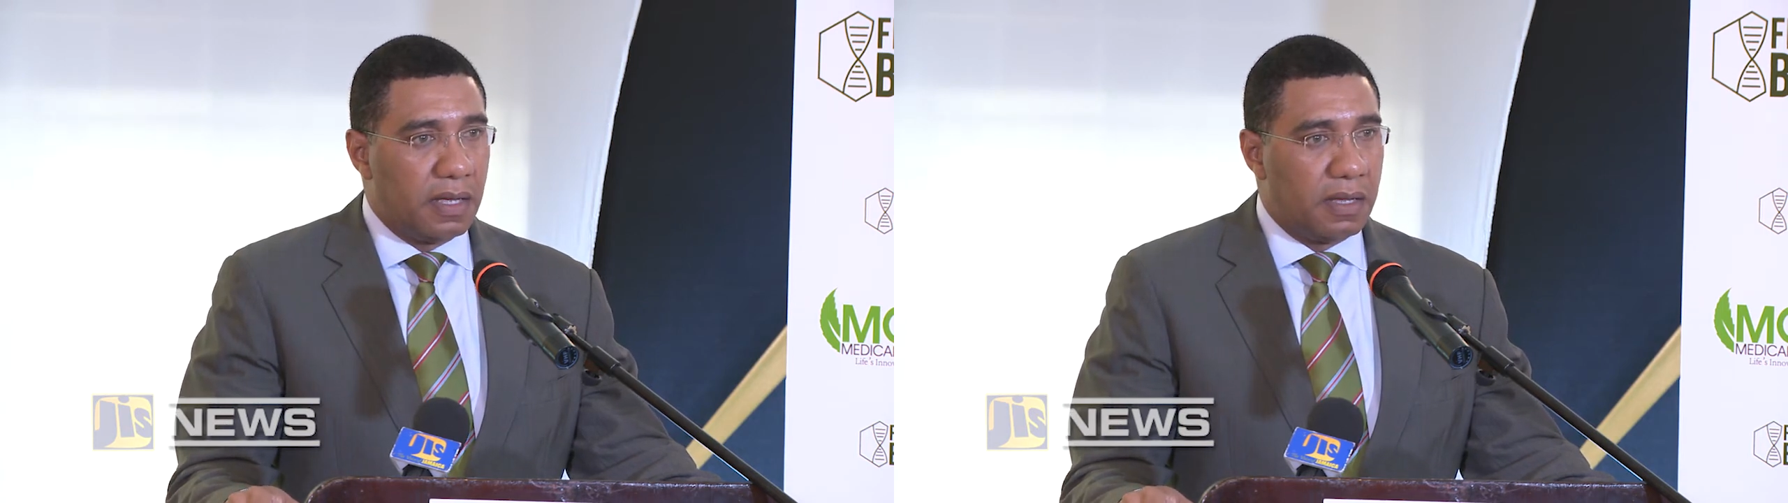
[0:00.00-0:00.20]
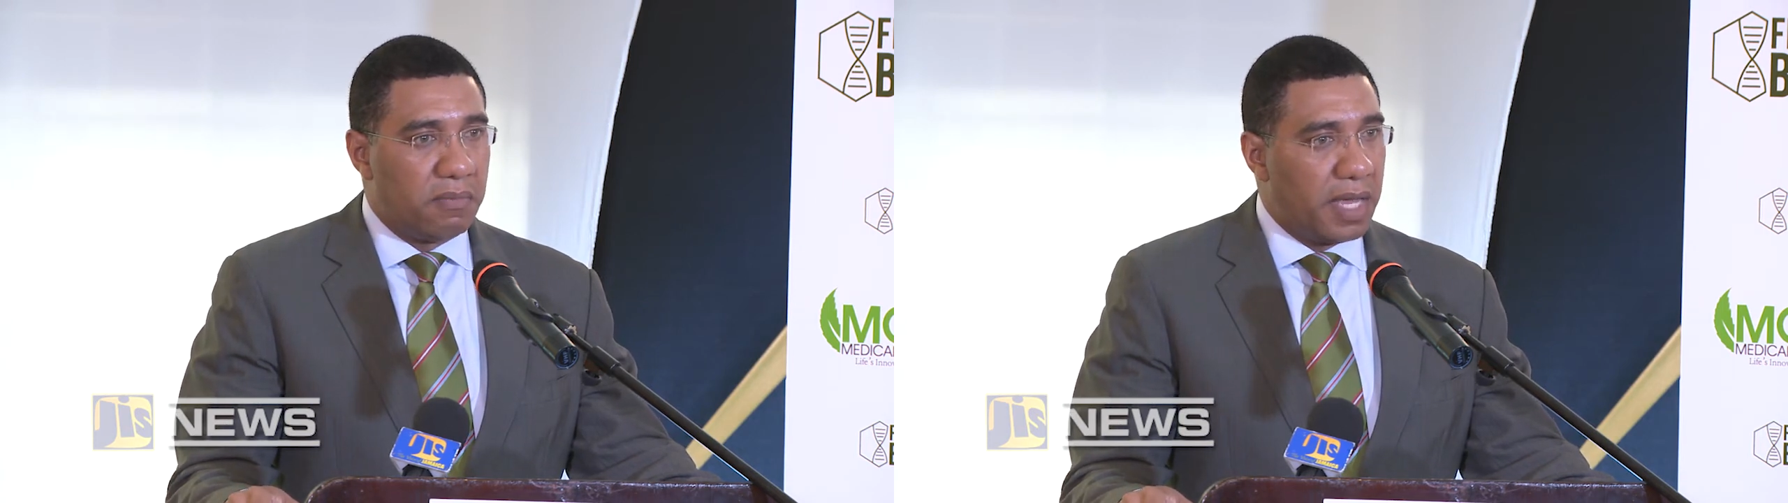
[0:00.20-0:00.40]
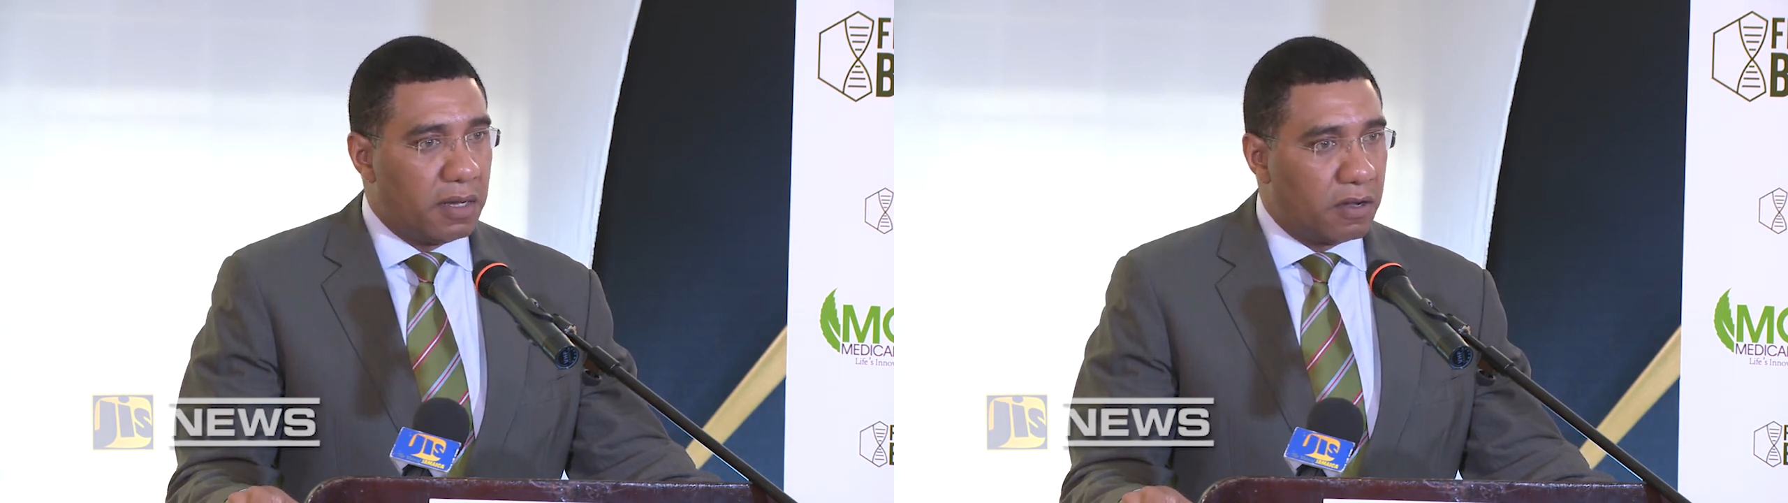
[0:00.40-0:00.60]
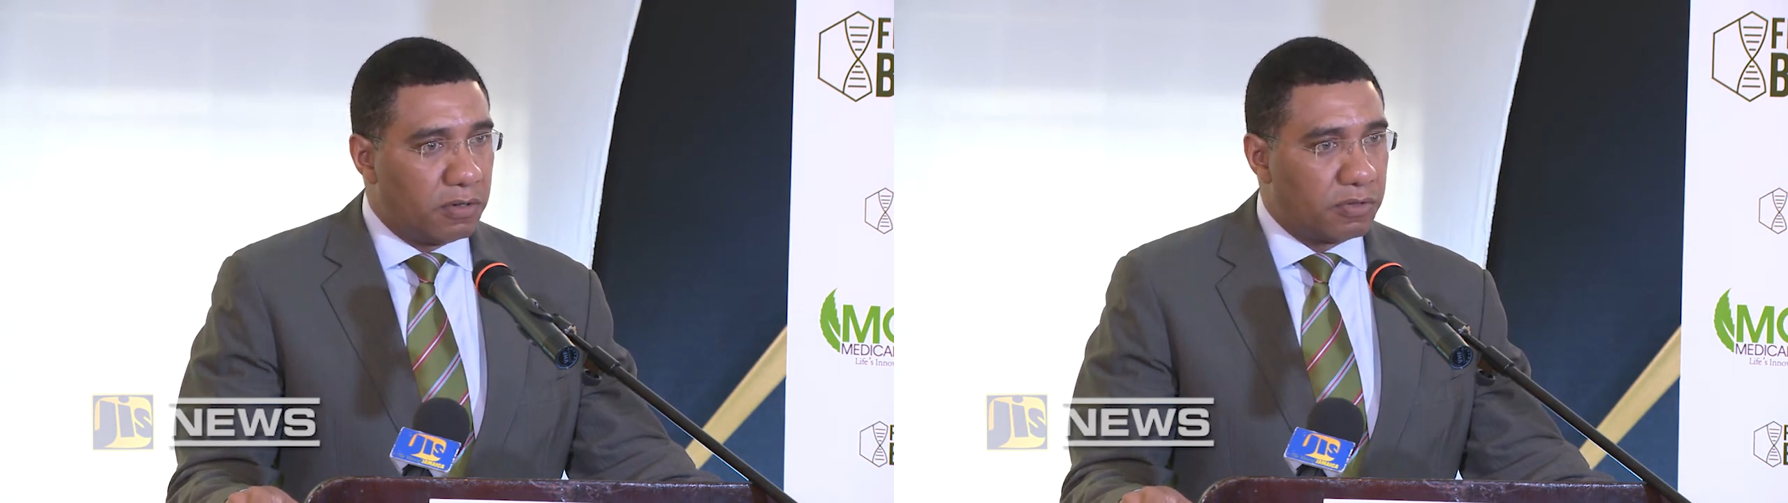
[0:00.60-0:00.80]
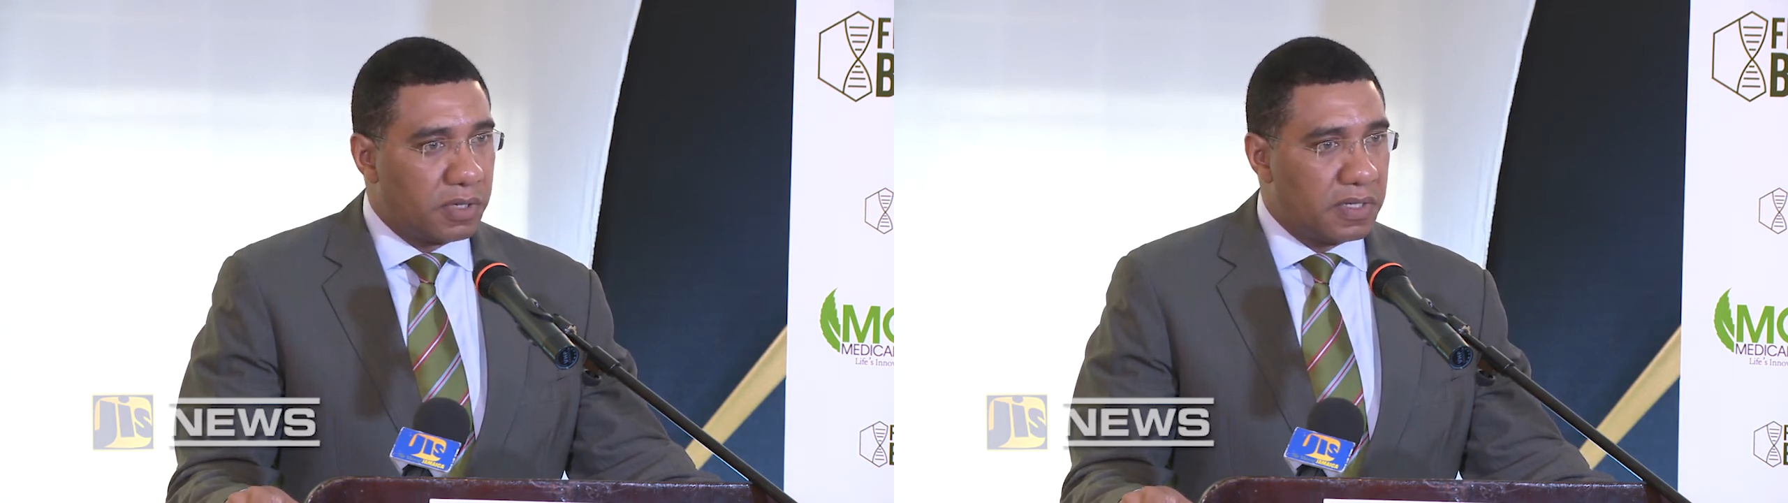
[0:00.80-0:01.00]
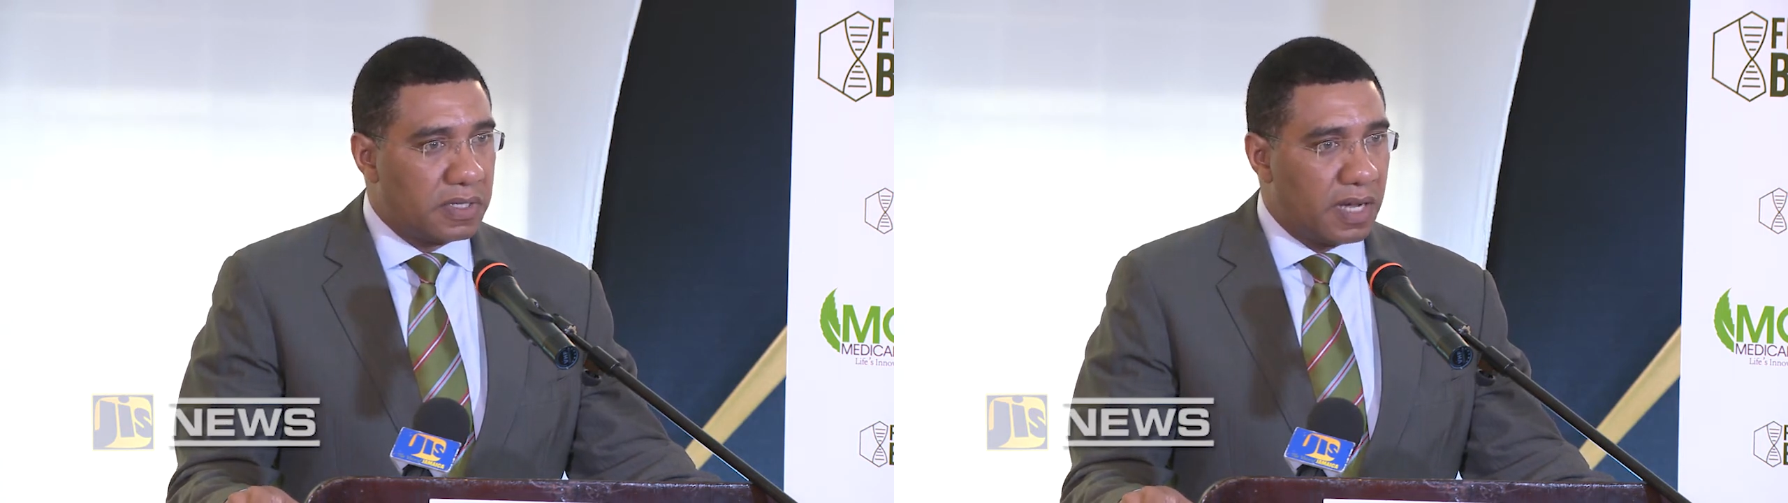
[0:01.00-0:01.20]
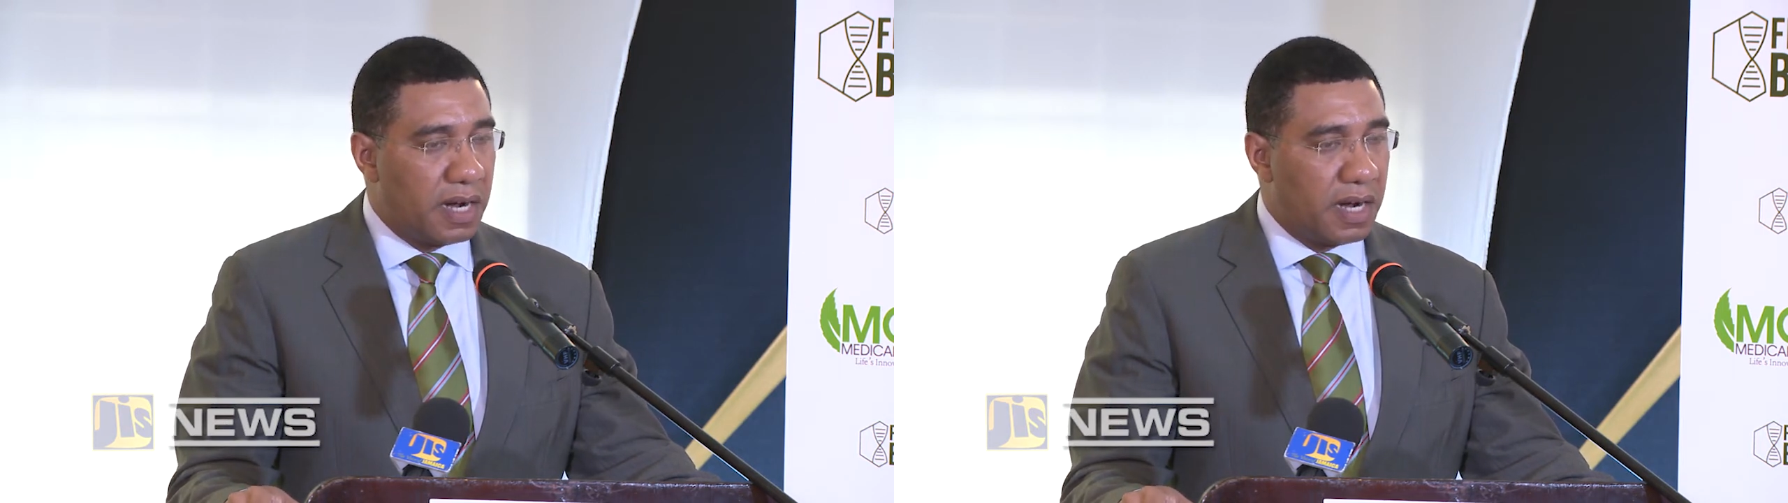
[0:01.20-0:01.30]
in many countries